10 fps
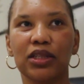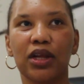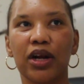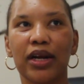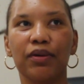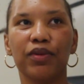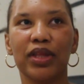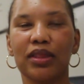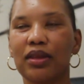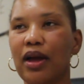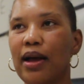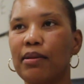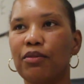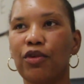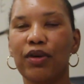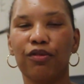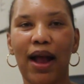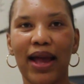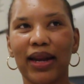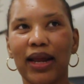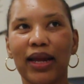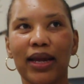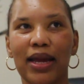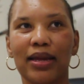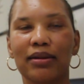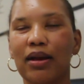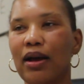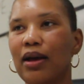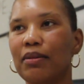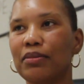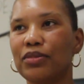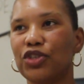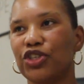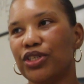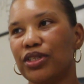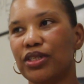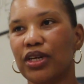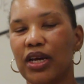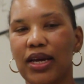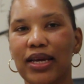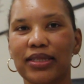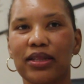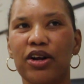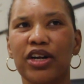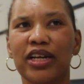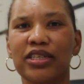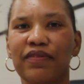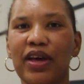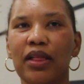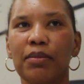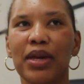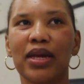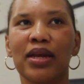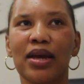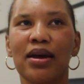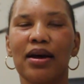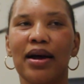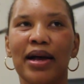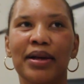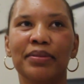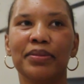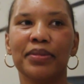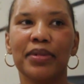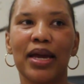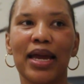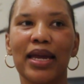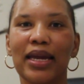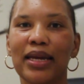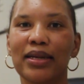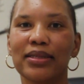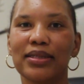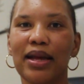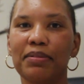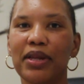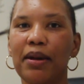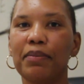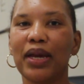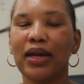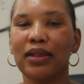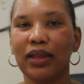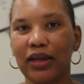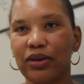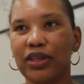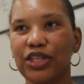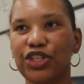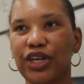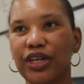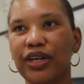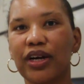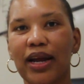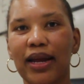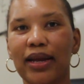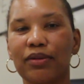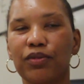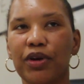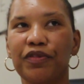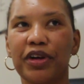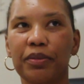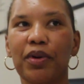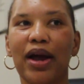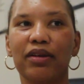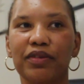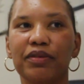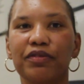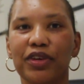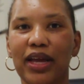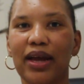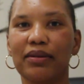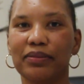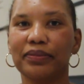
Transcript: to learning with writing and just his learning and development. He stepped up being a leader this year, and we're very proud of him for that.